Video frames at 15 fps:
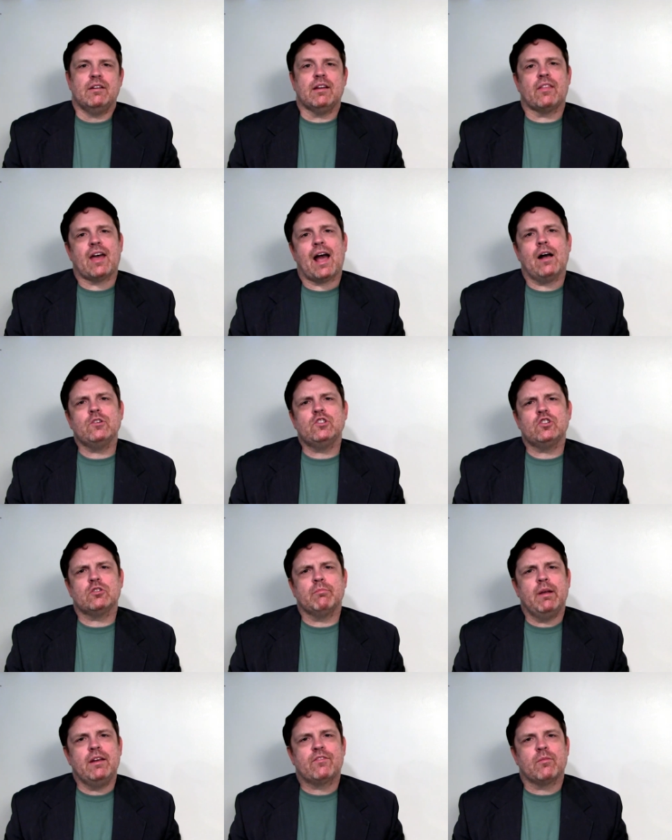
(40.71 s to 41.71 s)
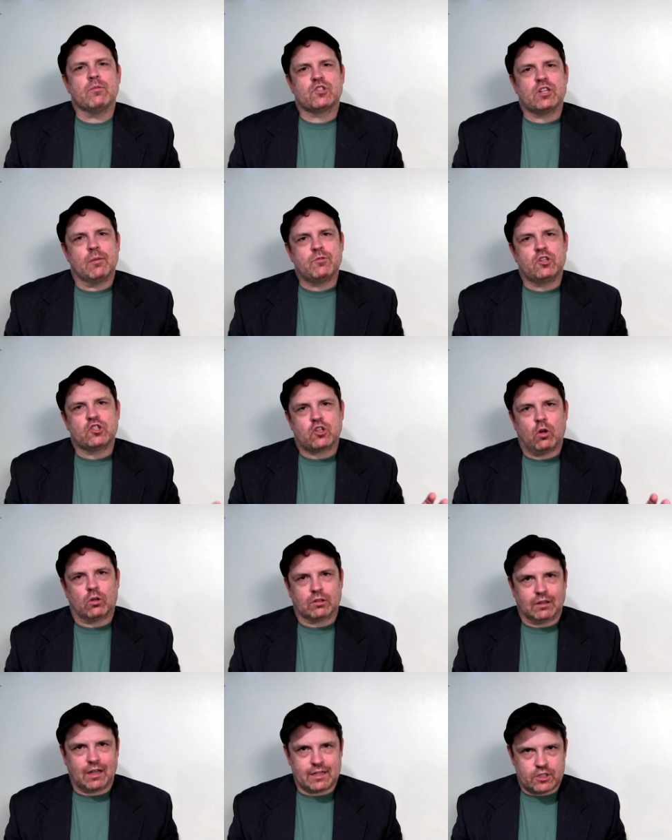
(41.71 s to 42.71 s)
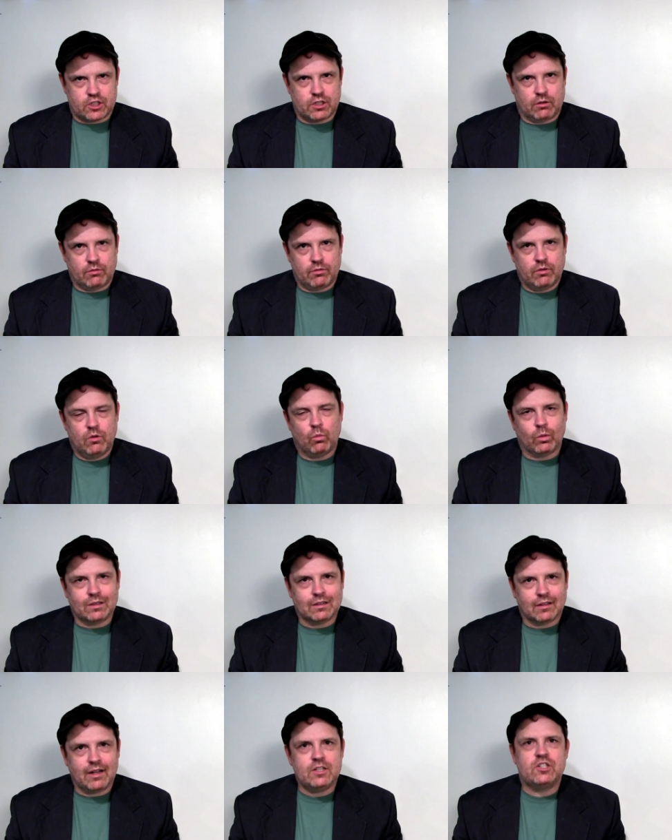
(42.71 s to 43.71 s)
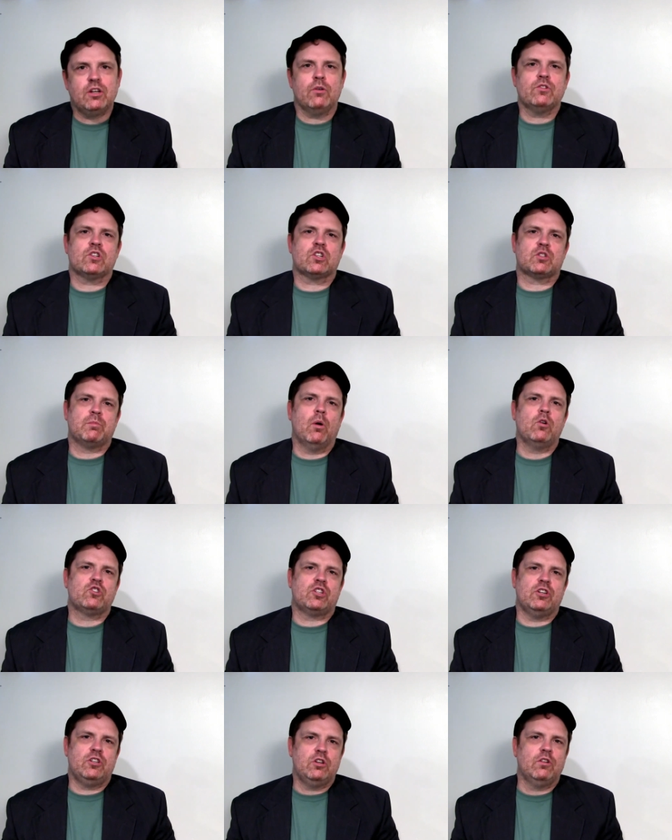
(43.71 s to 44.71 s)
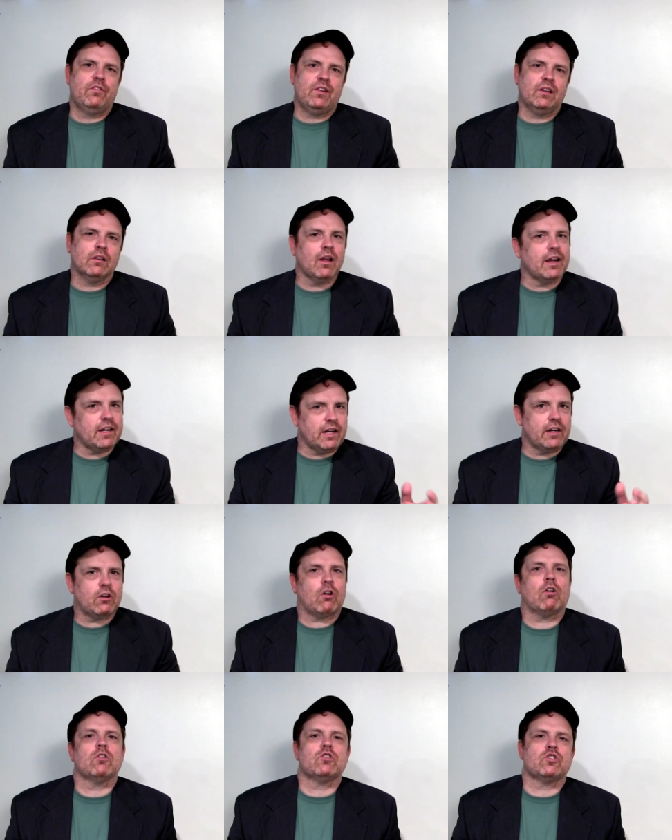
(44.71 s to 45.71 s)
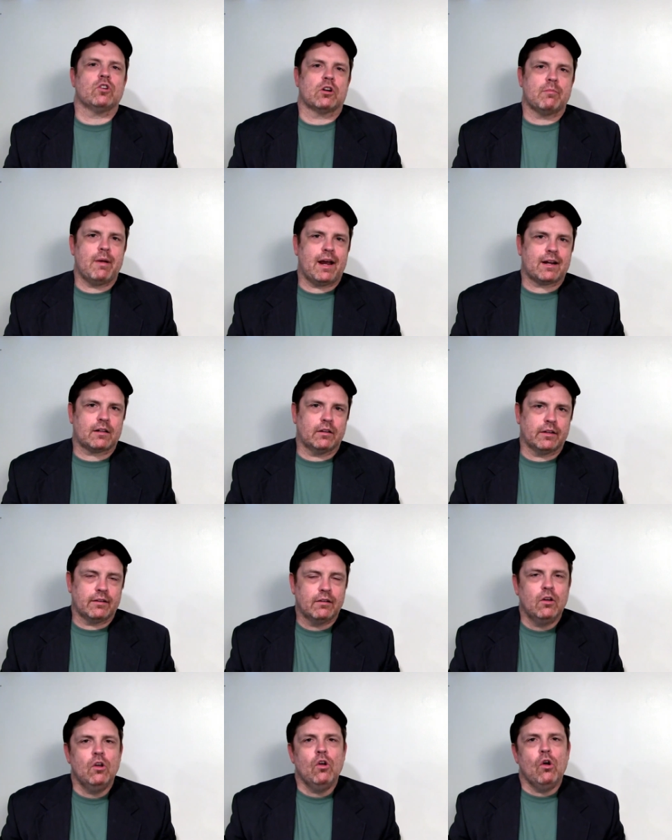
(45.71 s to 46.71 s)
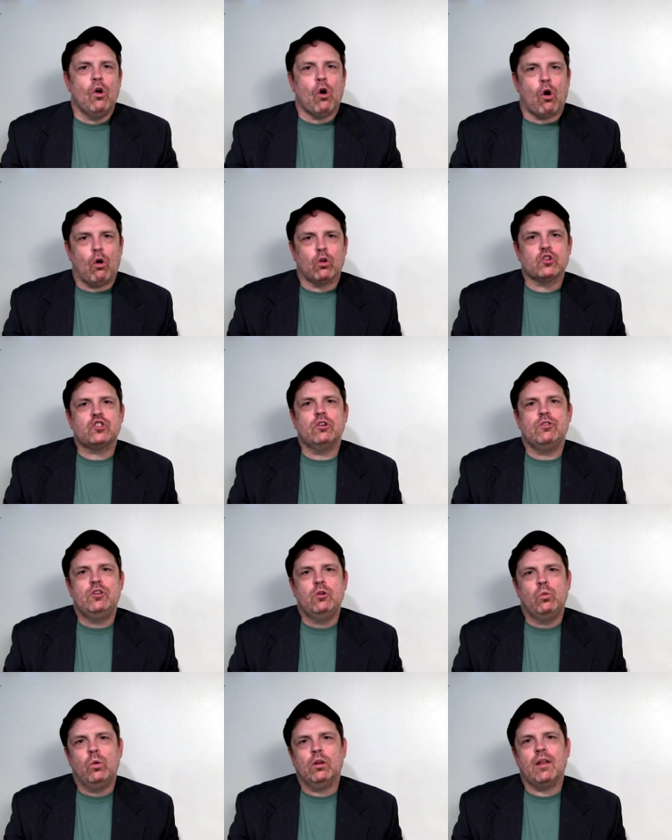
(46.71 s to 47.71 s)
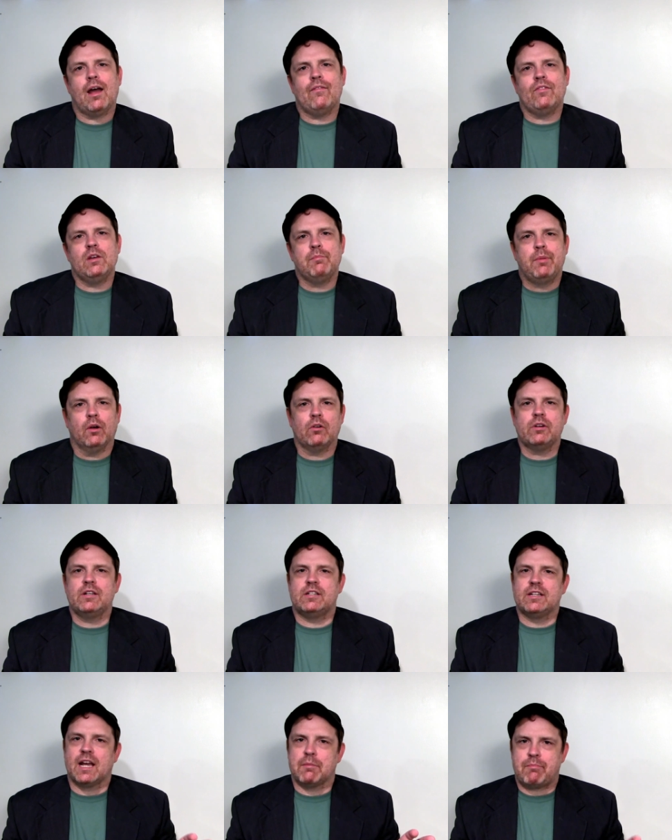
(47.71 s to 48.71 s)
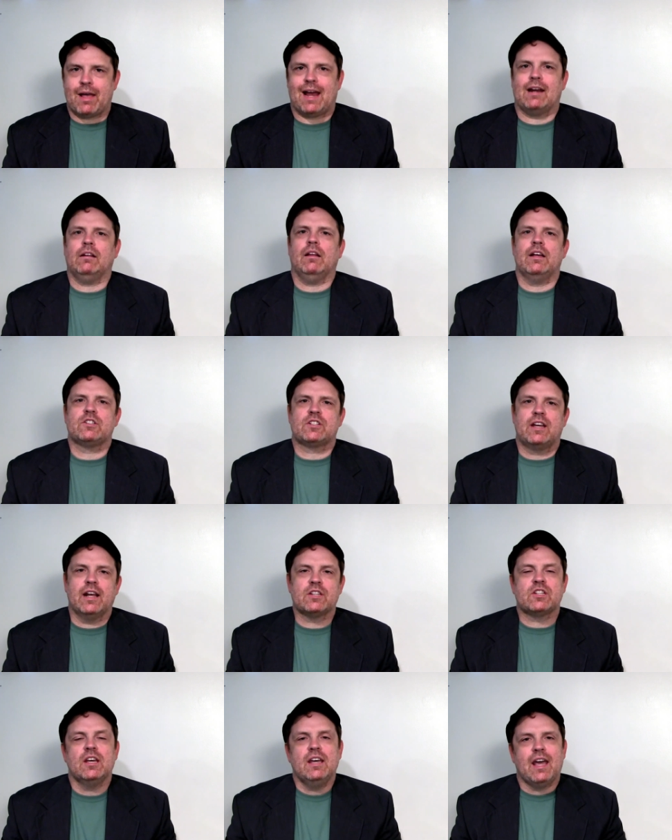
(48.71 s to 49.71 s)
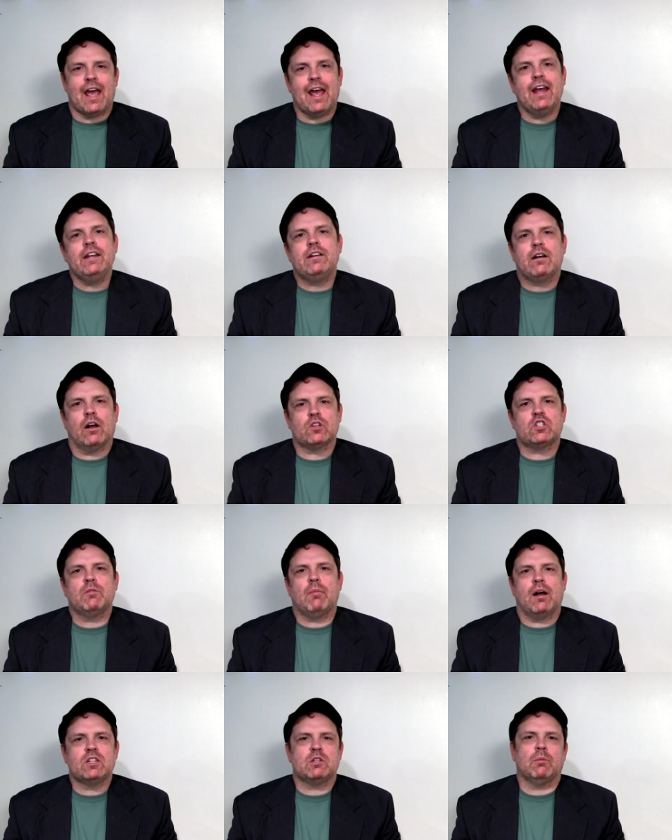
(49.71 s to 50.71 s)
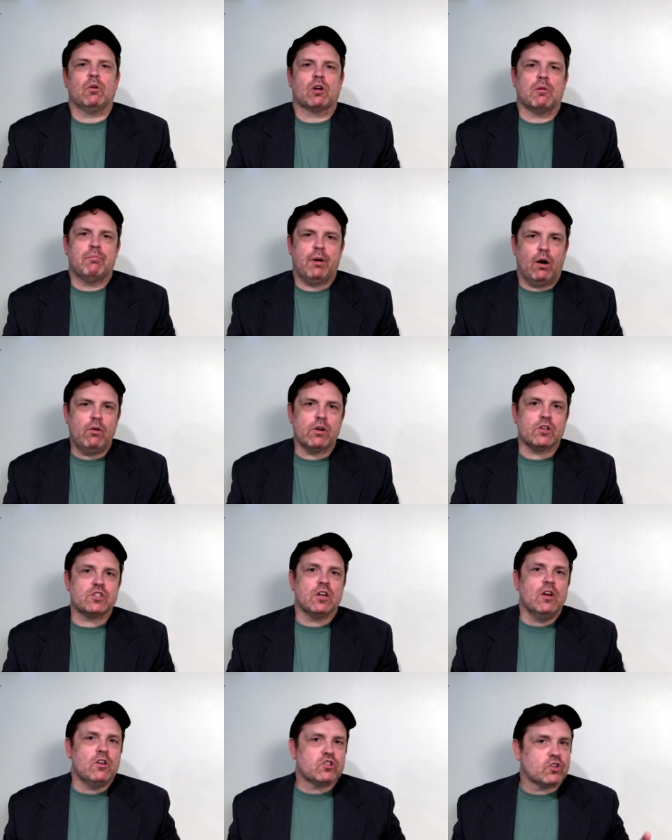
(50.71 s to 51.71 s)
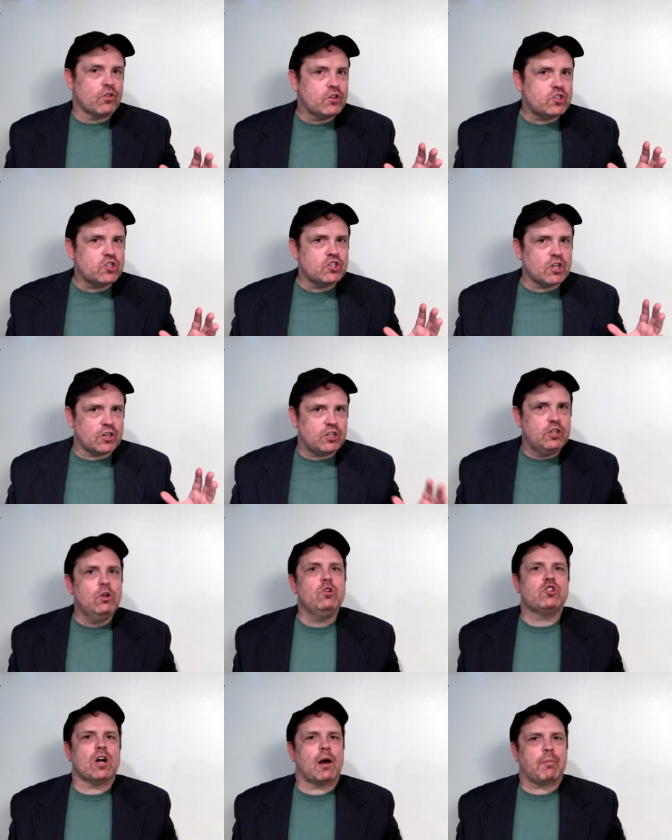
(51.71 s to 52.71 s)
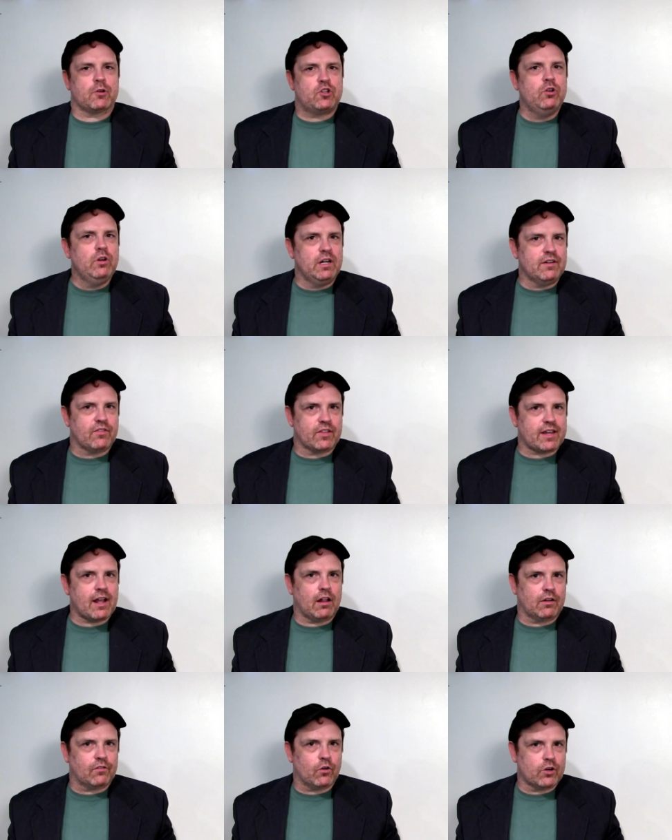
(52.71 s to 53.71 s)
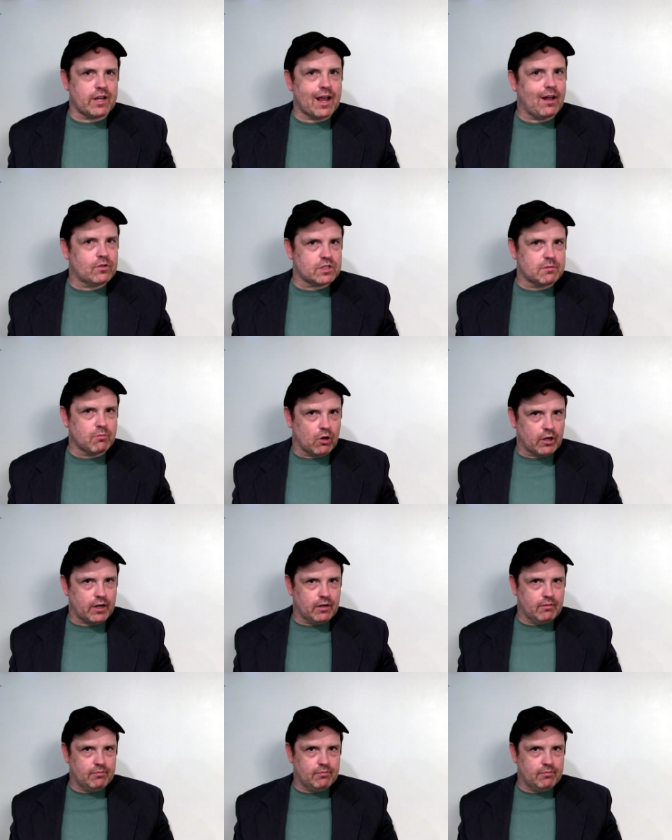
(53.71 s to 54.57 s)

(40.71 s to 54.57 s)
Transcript: Now, the houses are made from a substance called lightstone. When lightstone is exposed to UV light, it hardens automatically. Also, you will have the ability to get panelized kits and customizable components, so this is a huge opportunity for the California housing market.